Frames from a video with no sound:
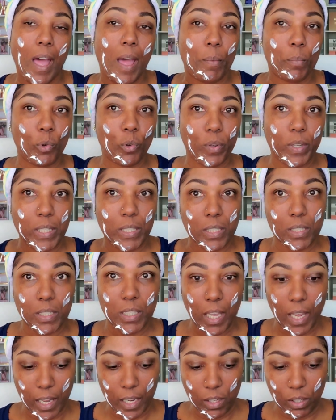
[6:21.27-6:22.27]
I'm going to
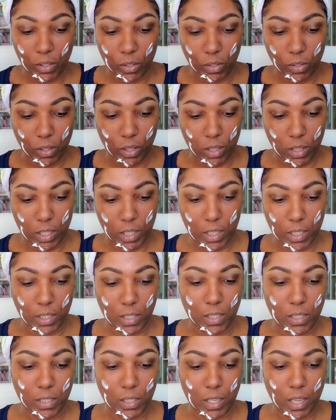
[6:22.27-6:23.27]
title
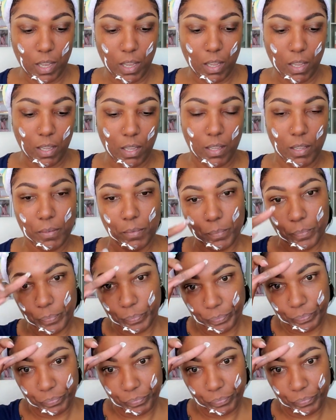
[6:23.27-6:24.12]
this. Uh,